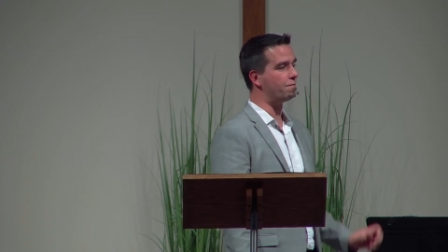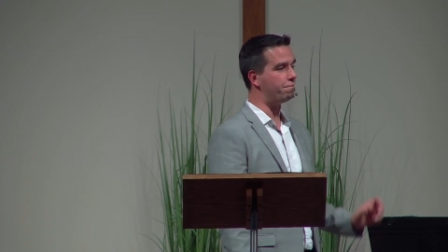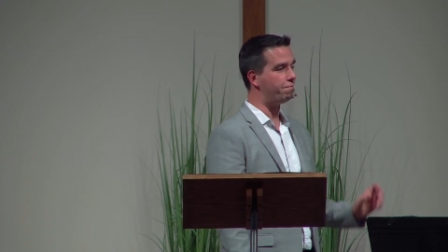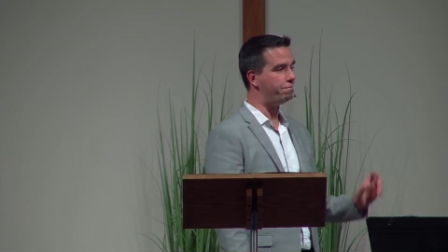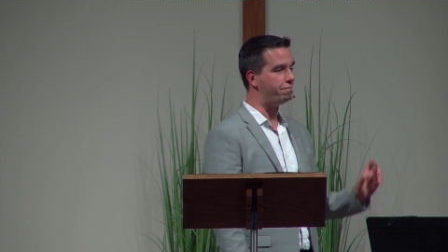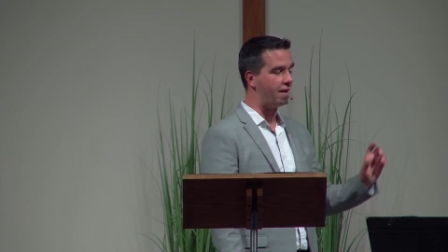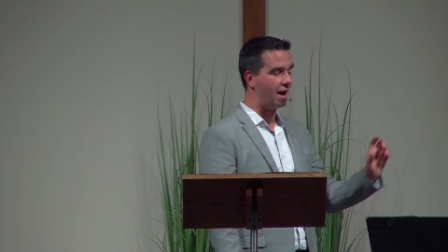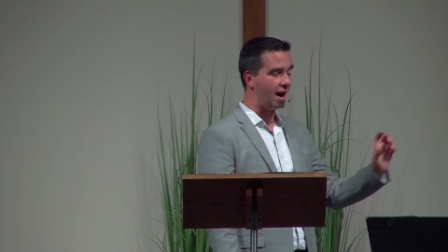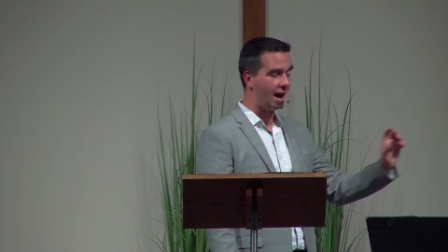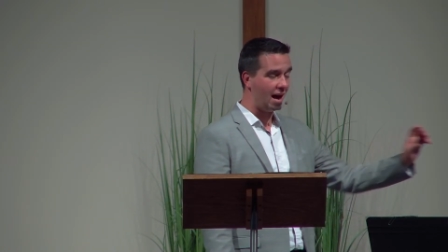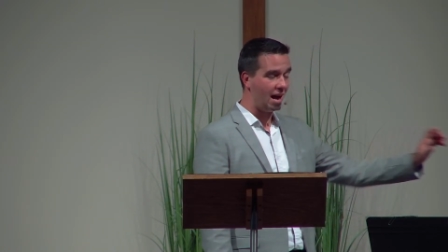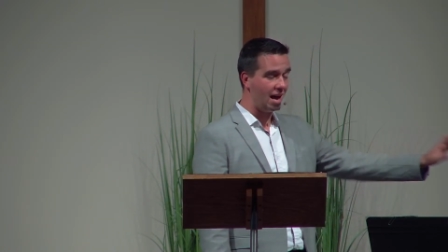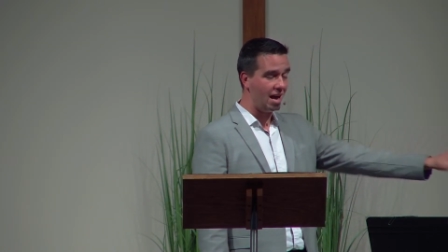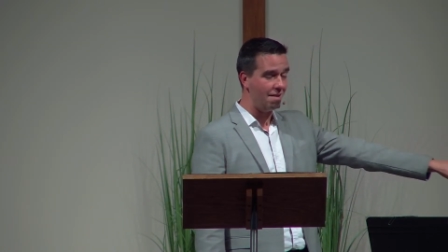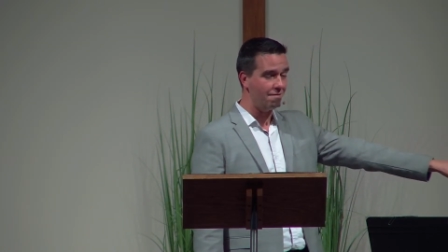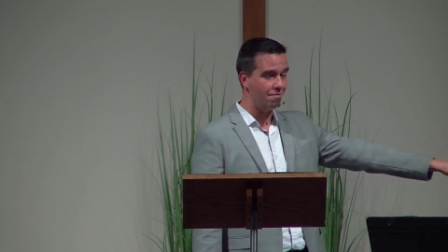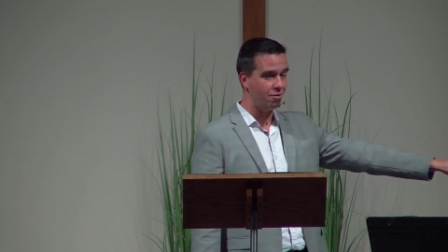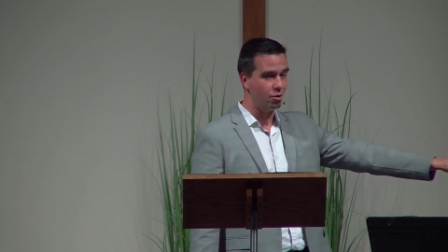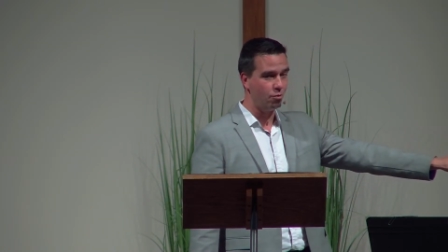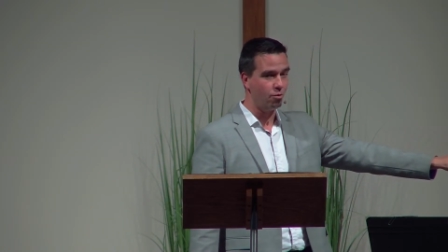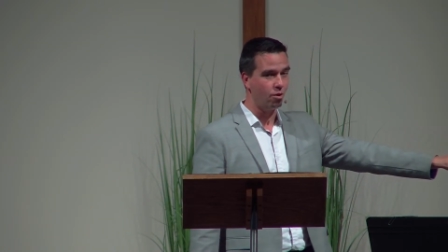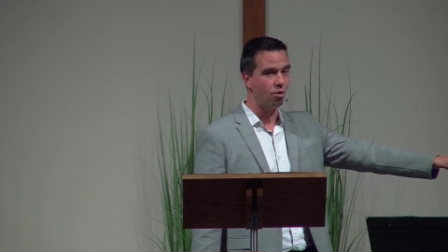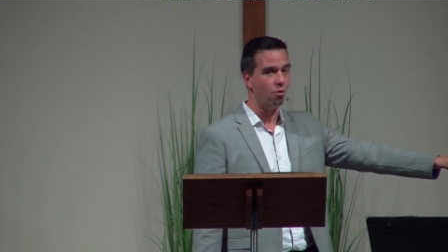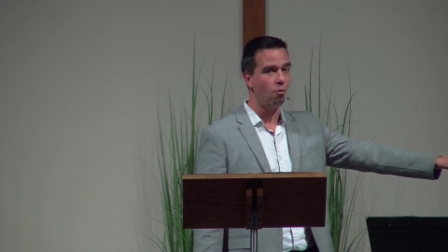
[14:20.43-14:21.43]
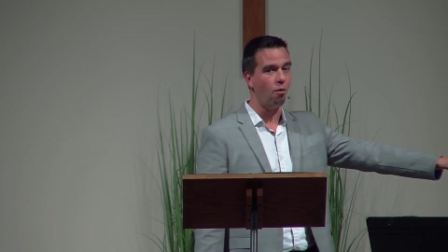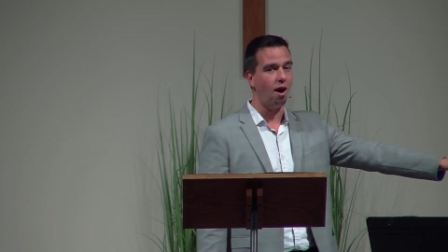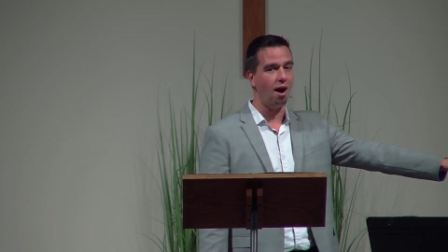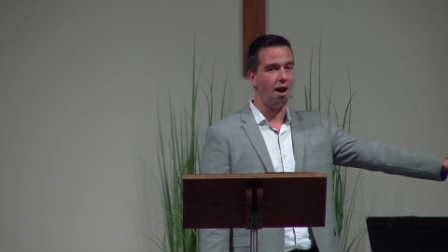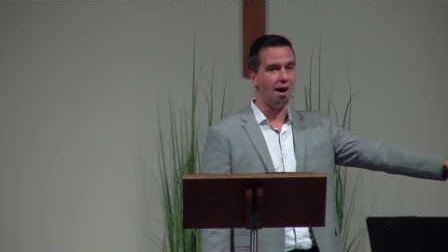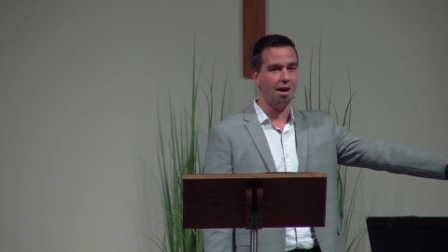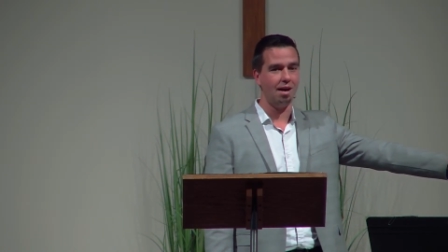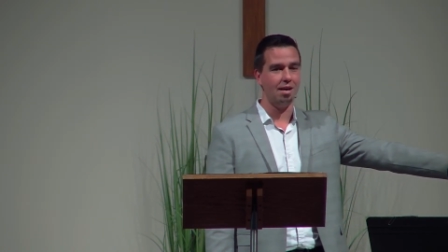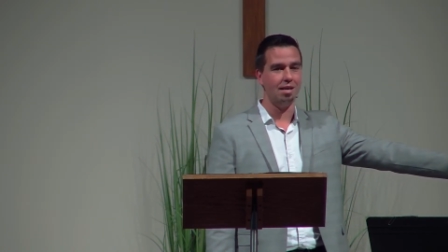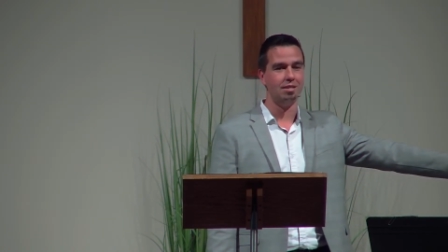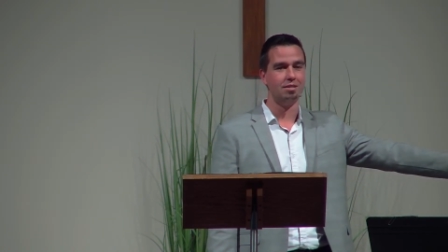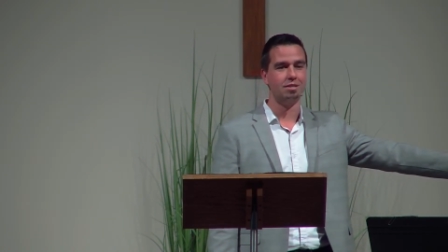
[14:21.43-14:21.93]
five who were
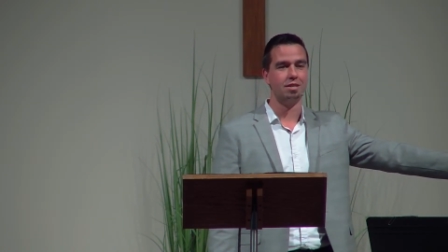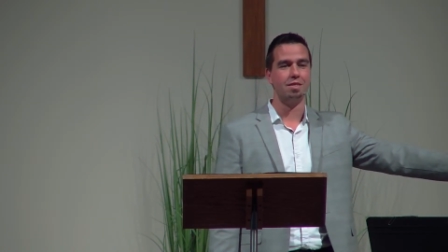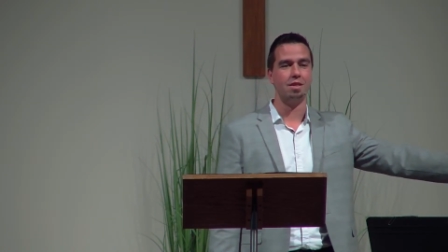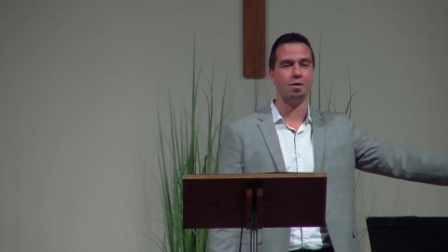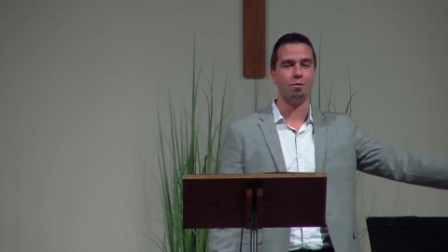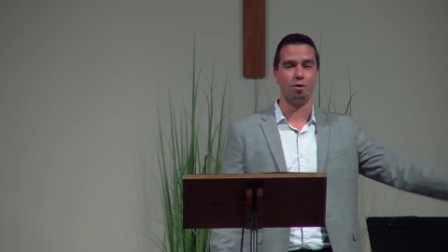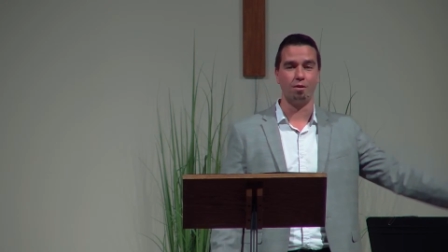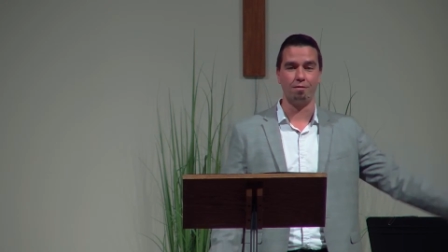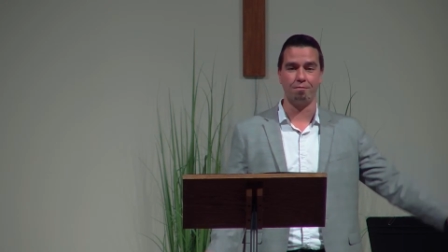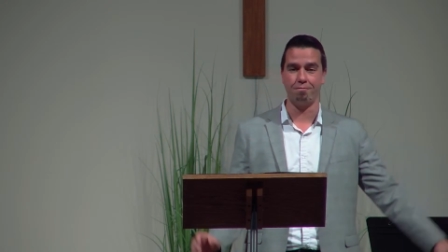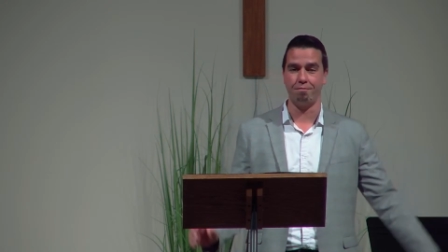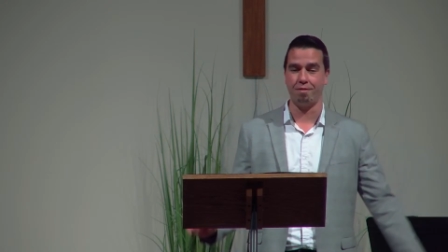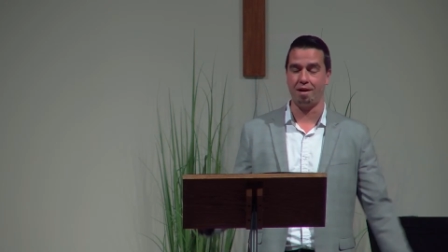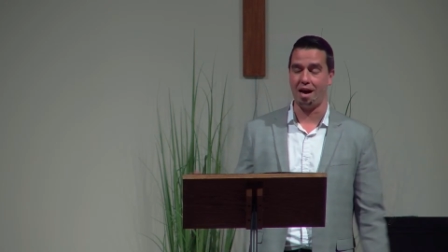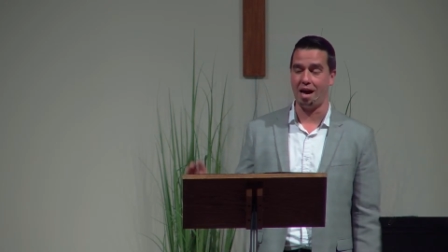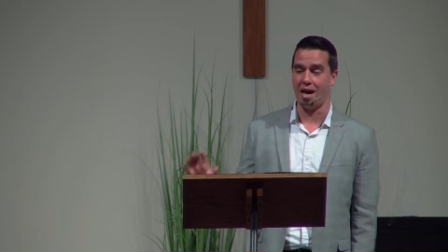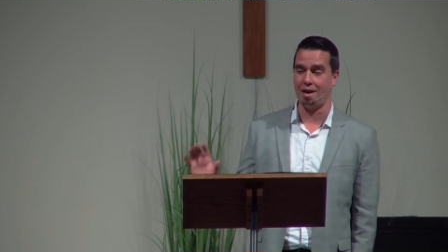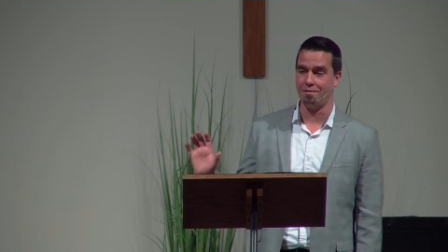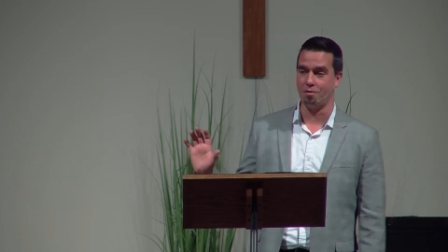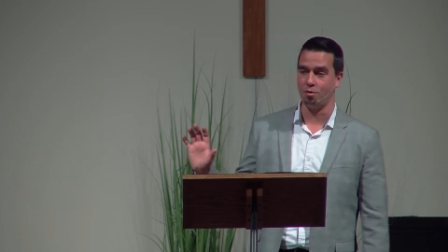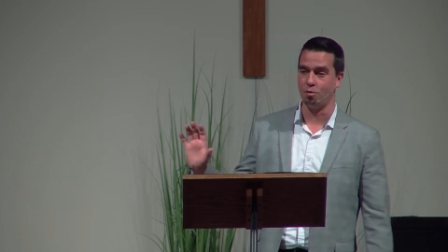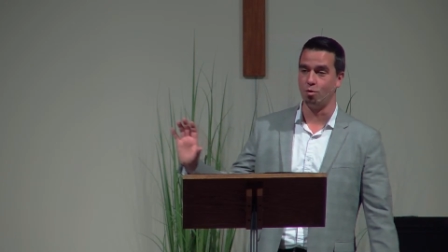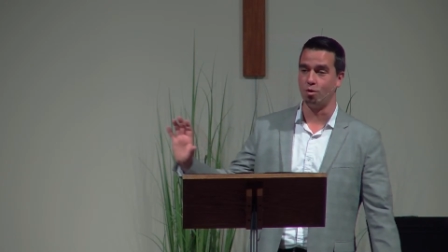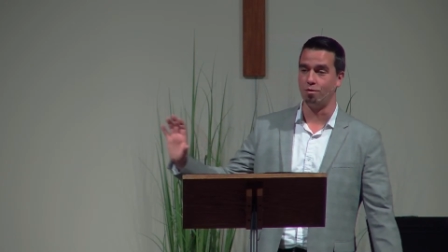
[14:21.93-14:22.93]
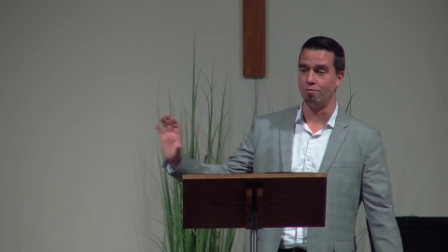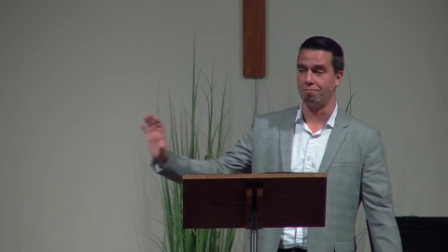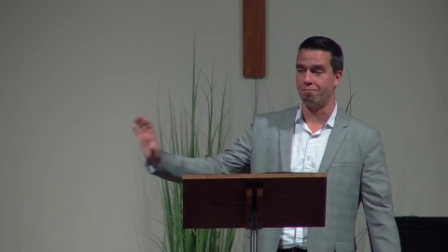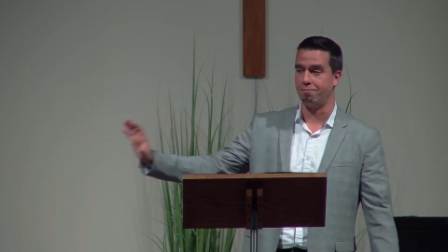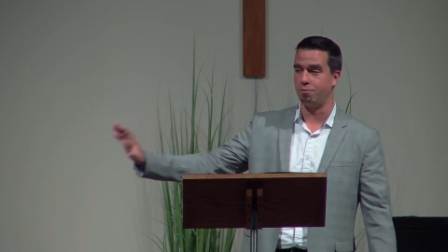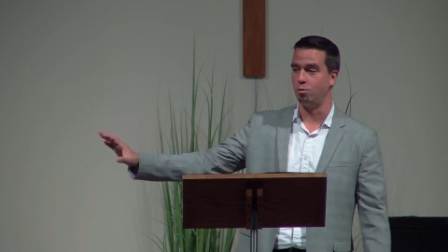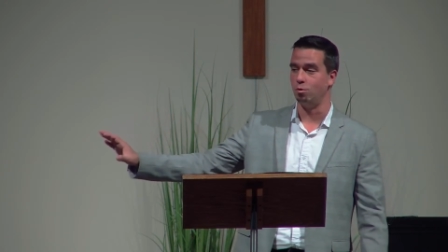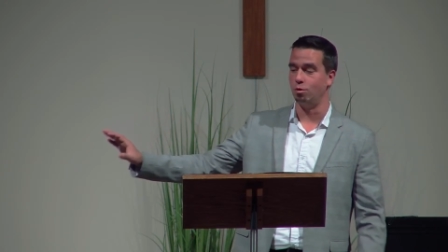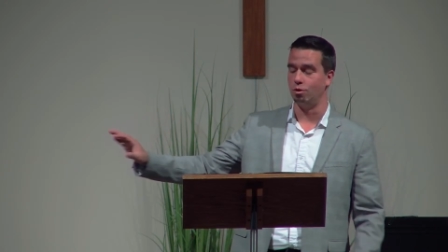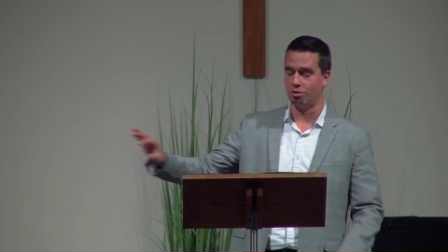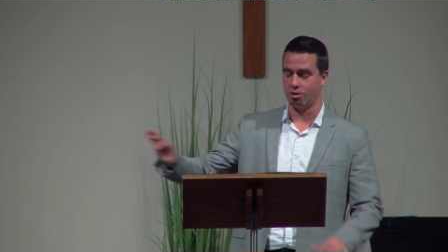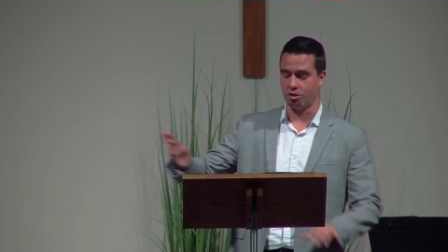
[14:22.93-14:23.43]
wise and there were five who were
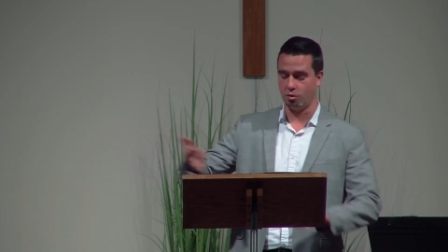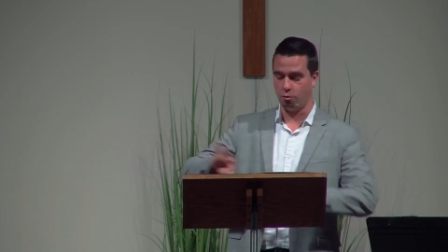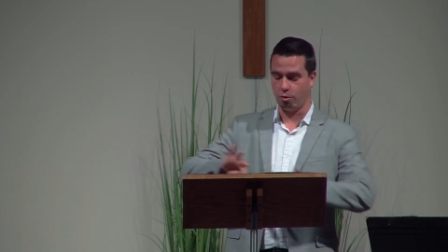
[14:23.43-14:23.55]
foolish.